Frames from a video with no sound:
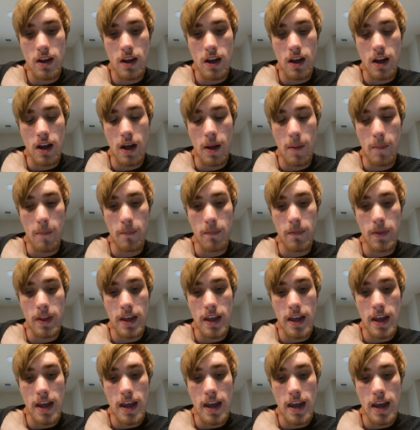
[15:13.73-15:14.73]

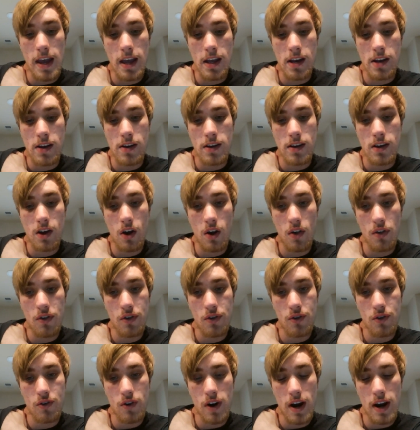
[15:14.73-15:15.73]
and
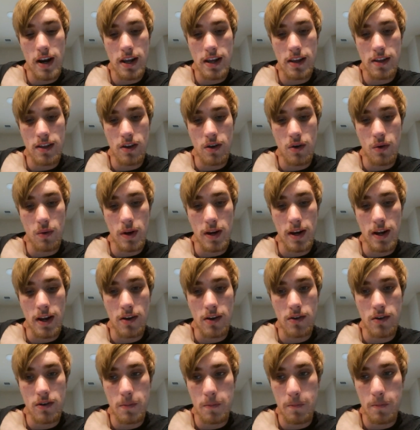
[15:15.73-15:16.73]
also try and get the queen
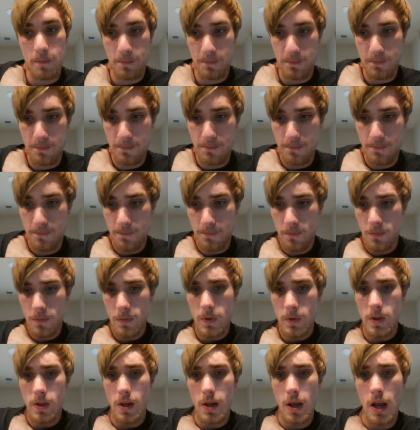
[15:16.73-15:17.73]
out.
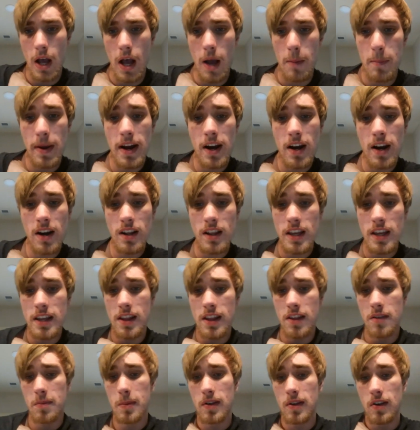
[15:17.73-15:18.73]
Apparently
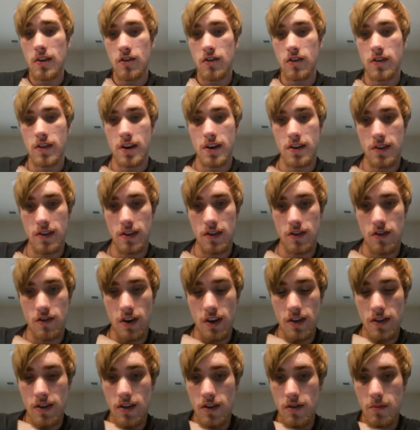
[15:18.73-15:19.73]
in this position, there's
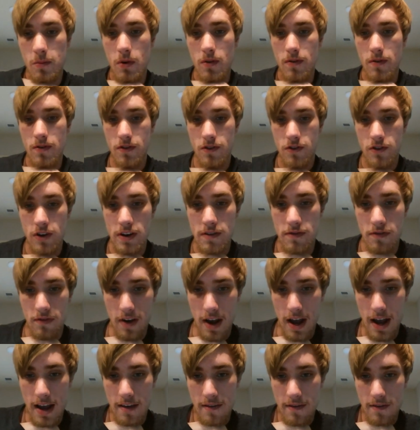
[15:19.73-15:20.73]
just this move
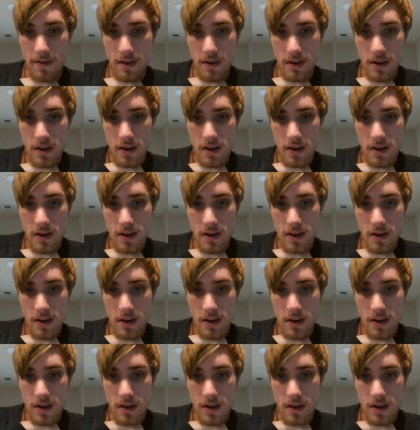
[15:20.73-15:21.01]
g5,